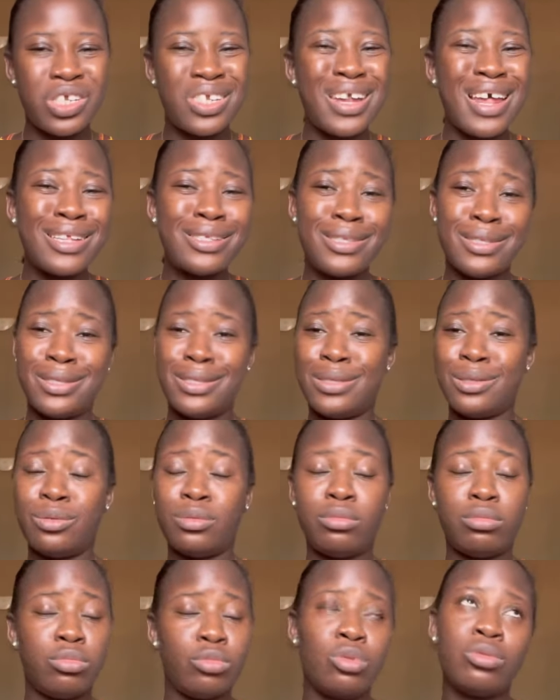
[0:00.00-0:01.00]
That is a
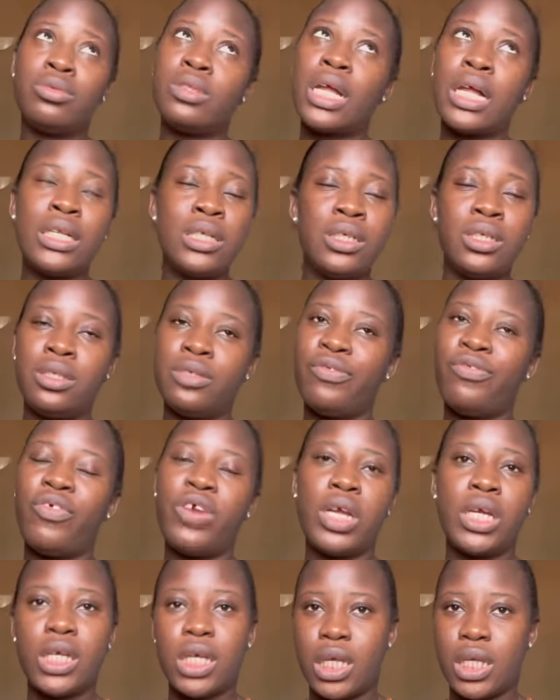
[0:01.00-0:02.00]
totally
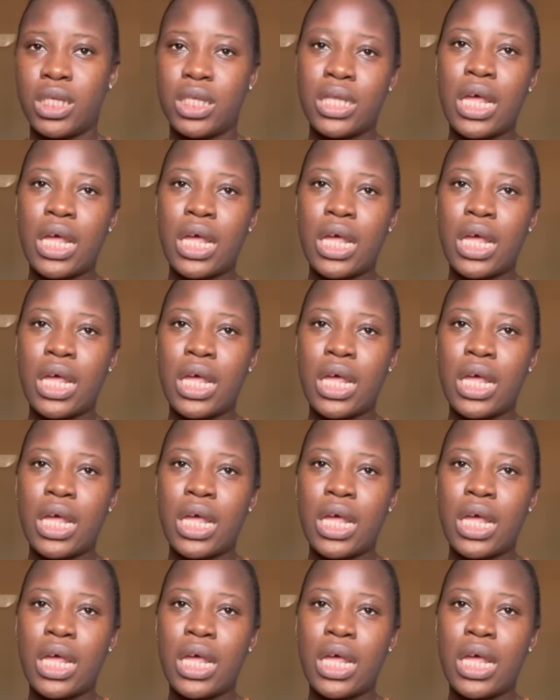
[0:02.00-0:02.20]
different case.